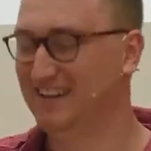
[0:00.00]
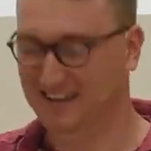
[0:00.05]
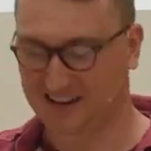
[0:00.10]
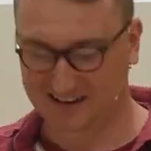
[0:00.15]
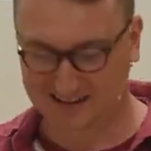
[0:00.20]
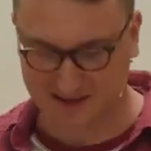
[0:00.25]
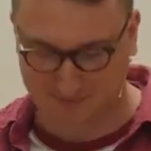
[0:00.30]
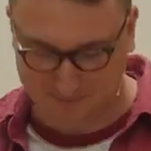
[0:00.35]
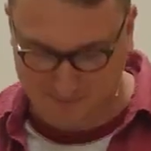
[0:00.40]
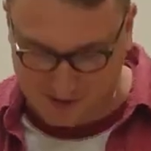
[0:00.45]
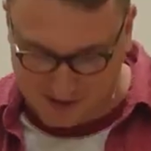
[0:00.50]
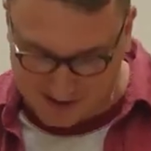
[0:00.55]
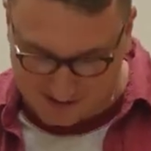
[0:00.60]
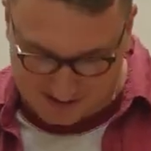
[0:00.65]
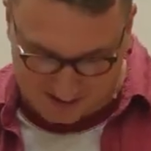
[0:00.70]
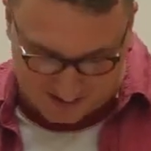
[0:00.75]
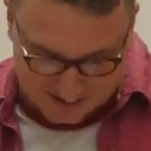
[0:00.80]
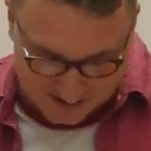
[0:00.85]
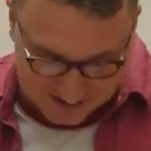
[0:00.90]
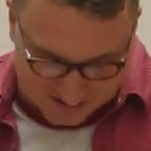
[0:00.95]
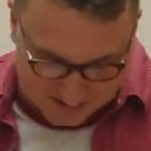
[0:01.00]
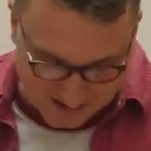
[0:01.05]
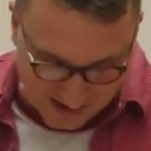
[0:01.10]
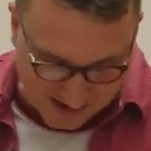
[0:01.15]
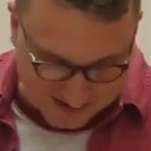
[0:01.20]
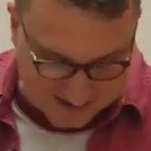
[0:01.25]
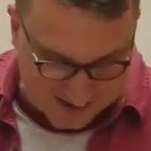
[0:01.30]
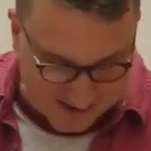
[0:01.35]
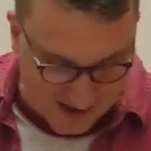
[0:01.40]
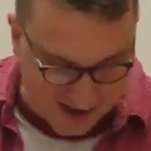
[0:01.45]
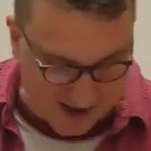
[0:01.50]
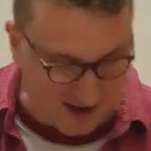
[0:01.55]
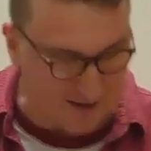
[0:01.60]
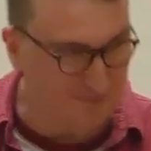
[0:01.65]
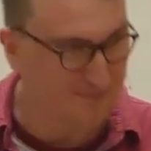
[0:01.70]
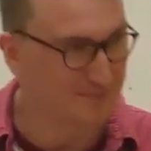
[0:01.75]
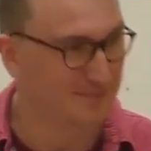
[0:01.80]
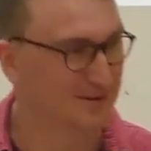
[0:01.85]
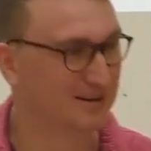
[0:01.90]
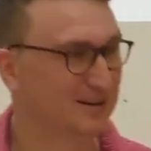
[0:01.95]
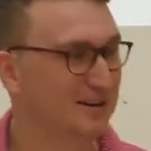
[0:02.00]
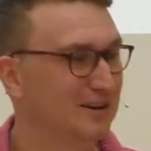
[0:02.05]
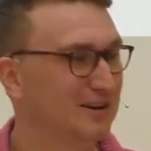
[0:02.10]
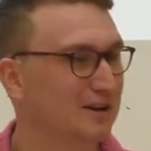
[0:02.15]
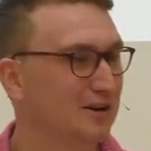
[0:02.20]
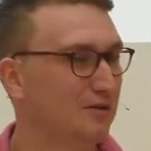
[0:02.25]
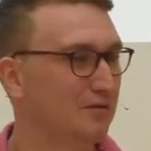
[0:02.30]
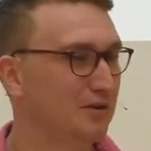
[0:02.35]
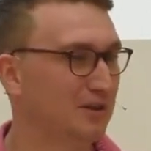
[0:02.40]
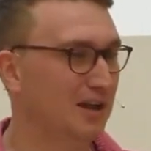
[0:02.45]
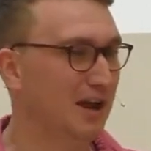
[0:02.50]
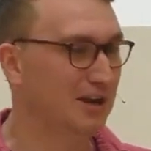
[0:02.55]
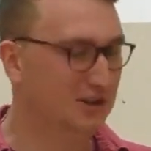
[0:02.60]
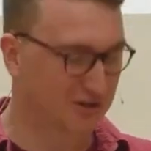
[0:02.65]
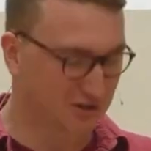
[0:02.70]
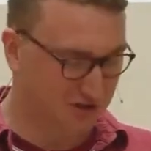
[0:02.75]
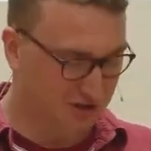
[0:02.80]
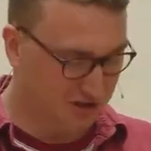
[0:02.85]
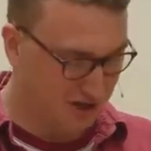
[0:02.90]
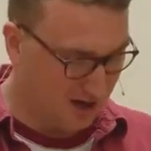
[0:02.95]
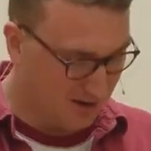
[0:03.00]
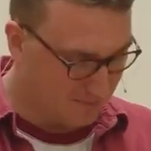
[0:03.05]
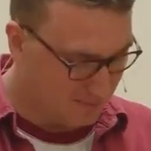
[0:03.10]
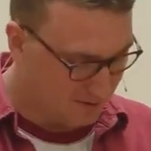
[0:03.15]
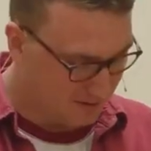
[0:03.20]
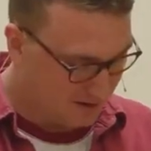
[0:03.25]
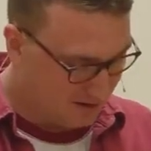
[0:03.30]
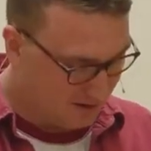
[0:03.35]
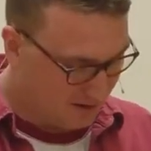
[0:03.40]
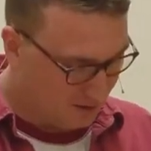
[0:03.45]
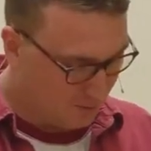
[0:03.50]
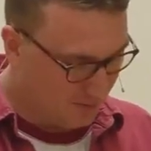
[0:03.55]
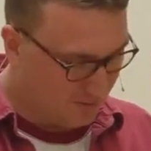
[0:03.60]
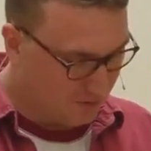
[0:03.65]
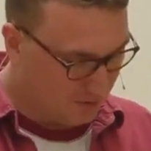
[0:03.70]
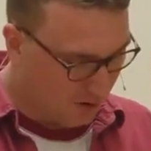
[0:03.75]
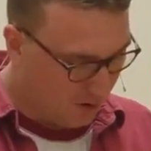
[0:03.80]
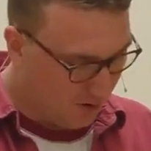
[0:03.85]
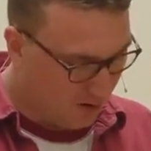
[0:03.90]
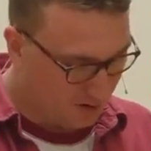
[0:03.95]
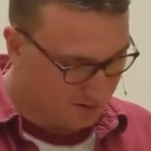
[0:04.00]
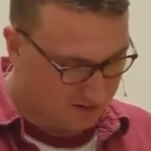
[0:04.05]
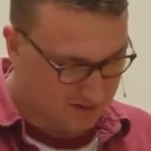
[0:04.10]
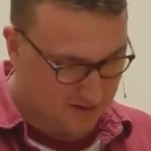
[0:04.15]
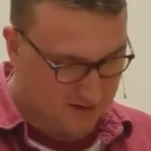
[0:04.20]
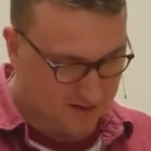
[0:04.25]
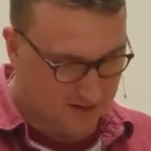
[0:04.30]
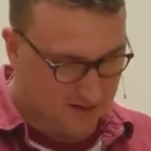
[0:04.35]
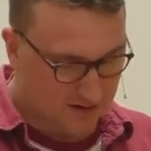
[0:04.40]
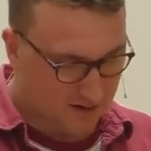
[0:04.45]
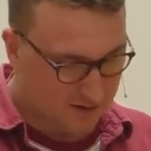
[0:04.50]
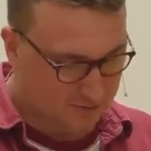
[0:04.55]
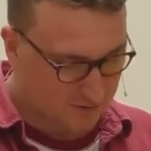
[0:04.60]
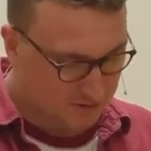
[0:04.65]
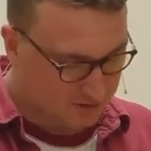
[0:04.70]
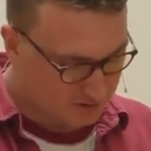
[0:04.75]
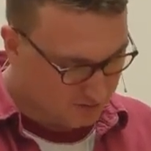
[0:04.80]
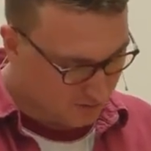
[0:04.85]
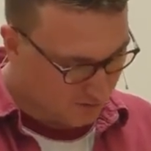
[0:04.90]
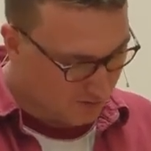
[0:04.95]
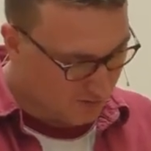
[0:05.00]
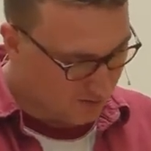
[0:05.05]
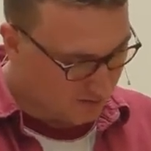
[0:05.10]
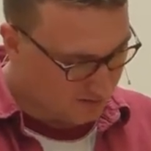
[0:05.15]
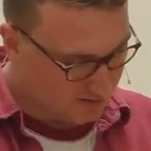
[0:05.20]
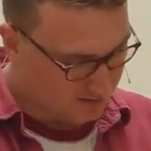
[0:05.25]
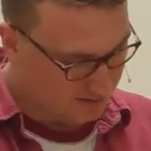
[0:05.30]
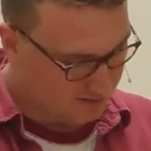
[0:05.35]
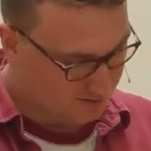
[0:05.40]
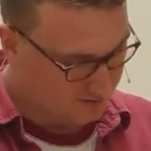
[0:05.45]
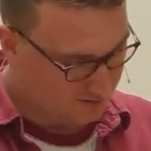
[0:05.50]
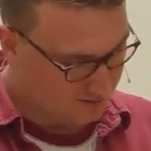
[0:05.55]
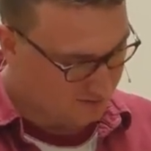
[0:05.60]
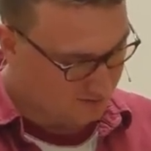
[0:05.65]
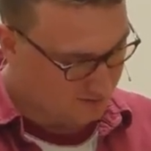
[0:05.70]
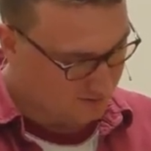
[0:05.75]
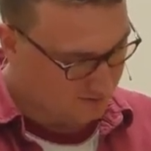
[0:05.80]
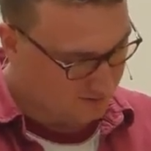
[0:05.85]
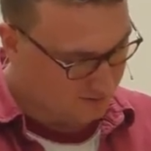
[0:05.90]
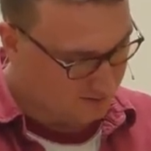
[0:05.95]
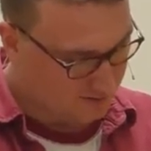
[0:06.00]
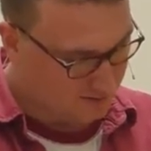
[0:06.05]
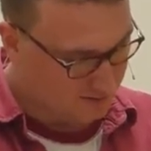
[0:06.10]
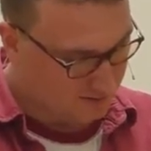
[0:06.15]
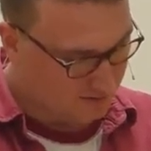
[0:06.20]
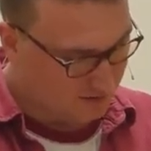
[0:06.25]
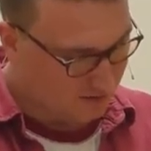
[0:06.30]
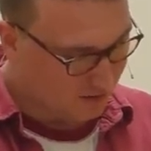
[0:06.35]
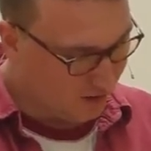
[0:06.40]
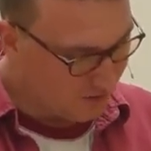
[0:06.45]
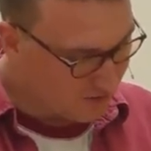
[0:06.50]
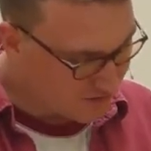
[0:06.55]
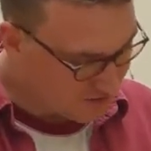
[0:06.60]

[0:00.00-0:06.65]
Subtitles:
It's a big yes in him. Relationship with God is restored. And